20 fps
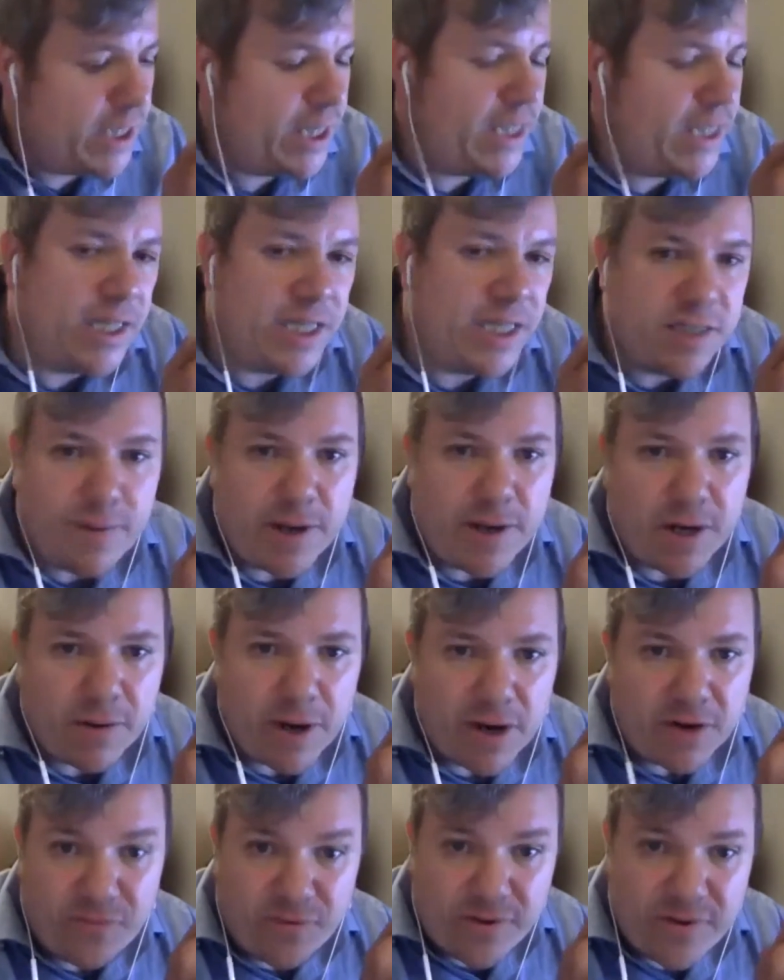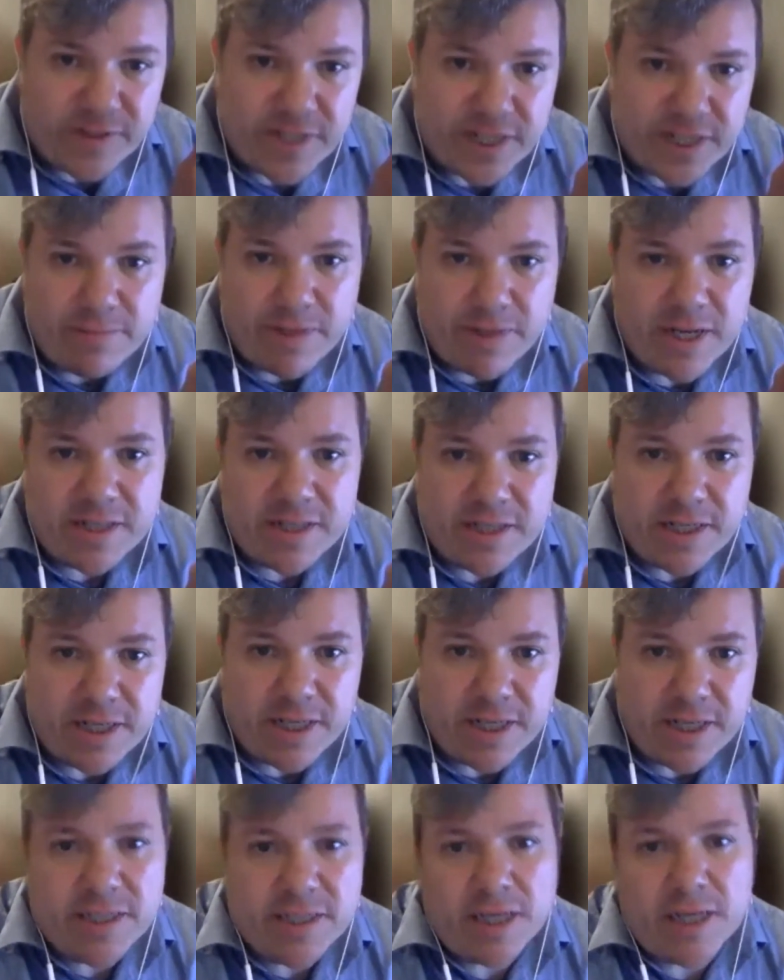lately has been around 15-minute
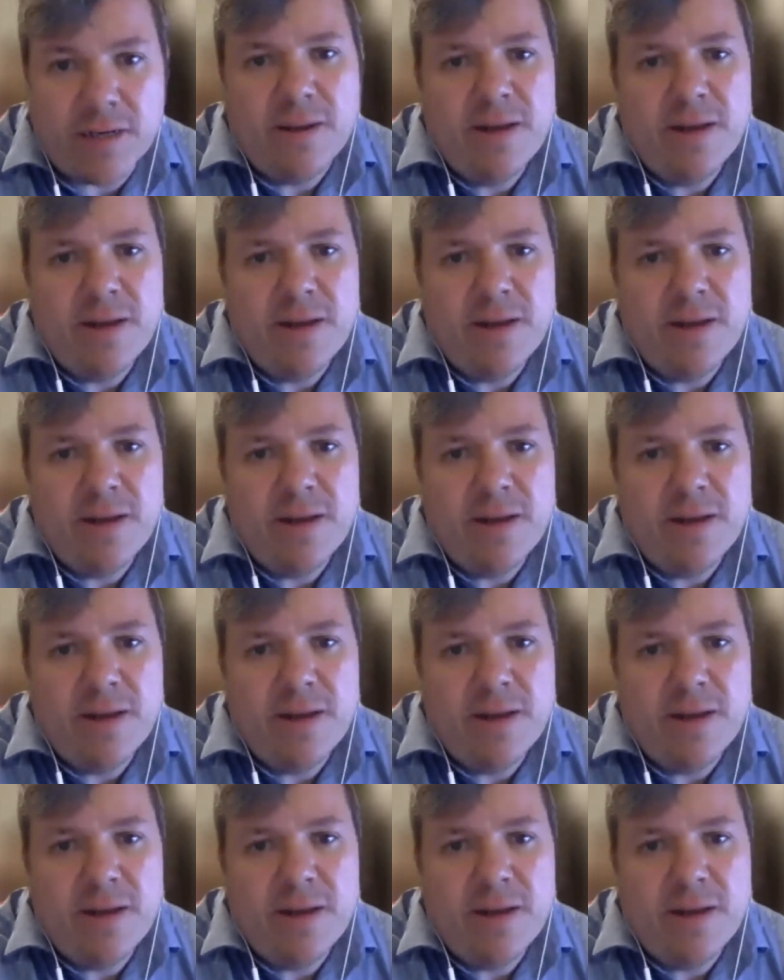cities. And